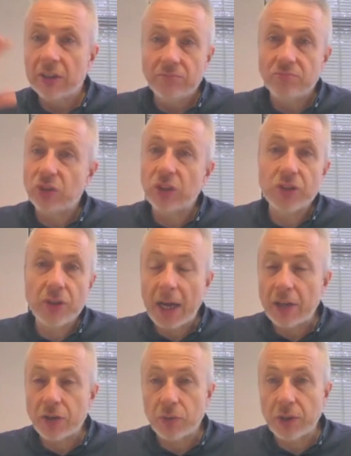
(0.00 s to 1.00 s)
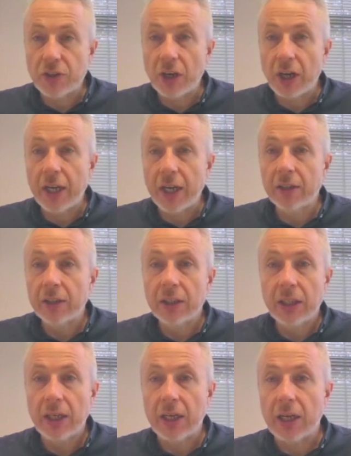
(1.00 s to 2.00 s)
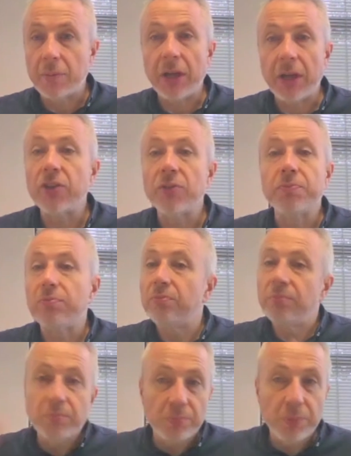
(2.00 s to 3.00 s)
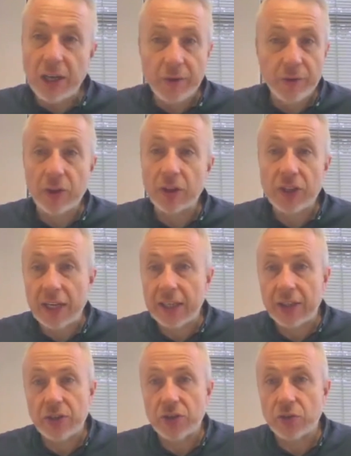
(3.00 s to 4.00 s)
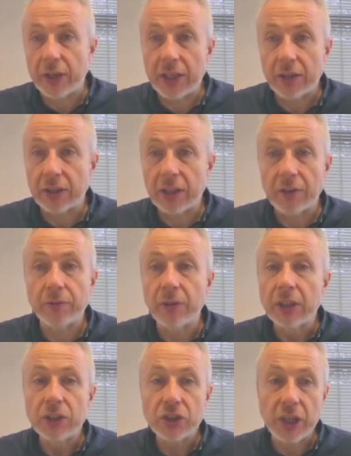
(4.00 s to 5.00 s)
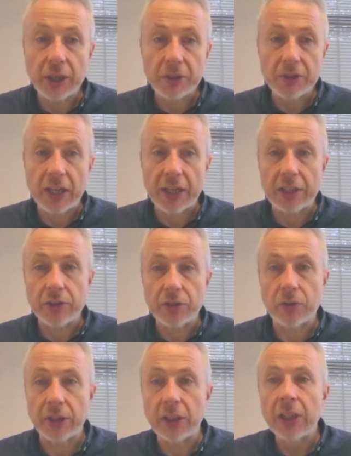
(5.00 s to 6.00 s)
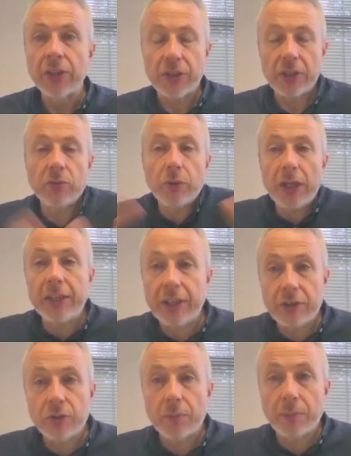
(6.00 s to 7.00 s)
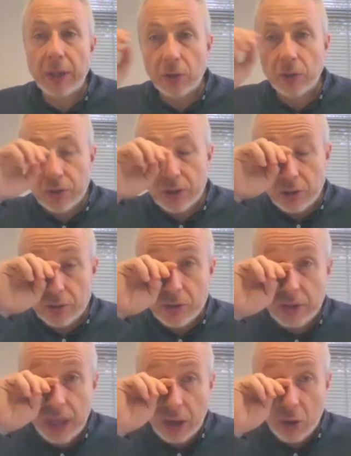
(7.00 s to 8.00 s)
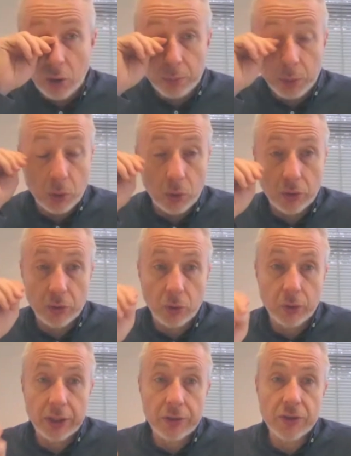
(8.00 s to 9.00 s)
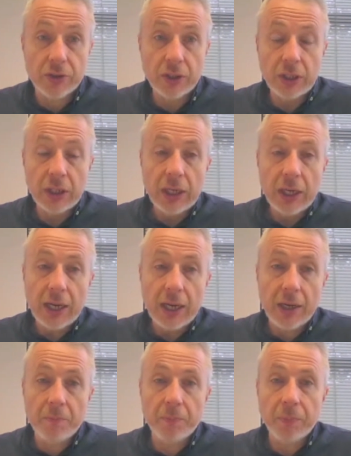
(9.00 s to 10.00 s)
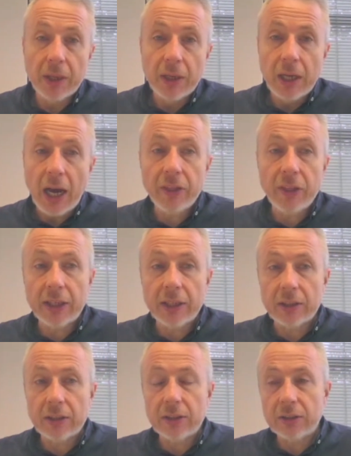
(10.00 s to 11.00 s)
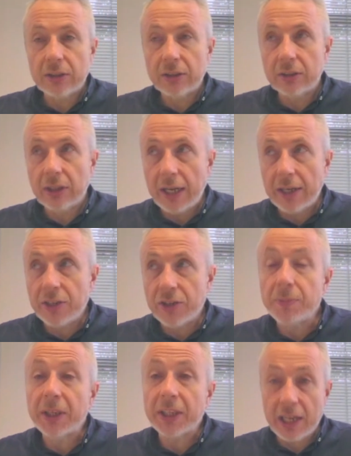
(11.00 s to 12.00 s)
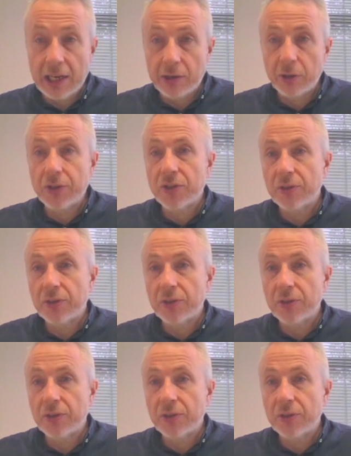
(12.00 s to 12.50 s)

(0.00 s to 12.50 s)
just about to retire and has lived the tech industry and kind of shaped the tech industry. So you really need to appeal to that whole broad audience. I think it needs to be coherent.